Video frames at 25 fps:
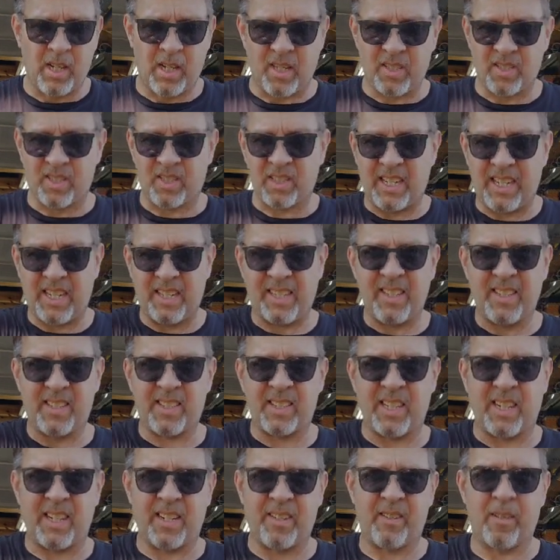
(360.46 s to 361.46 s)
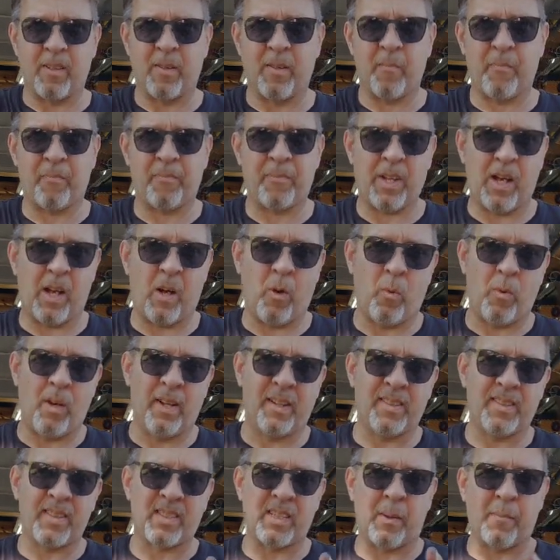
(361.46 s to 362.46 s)
I'll slide this on here. I'll
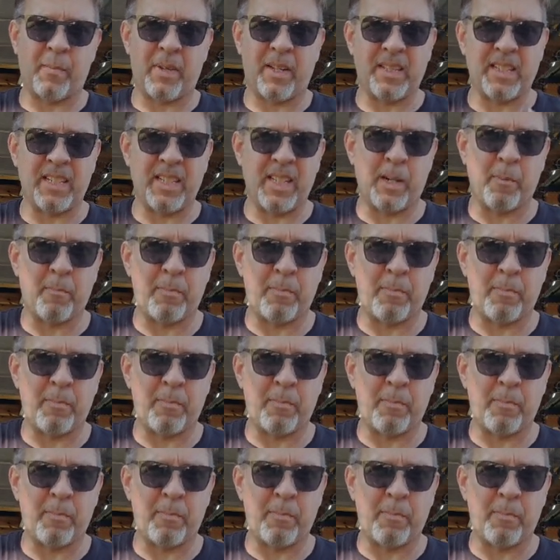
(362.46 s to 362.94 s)
weld something on the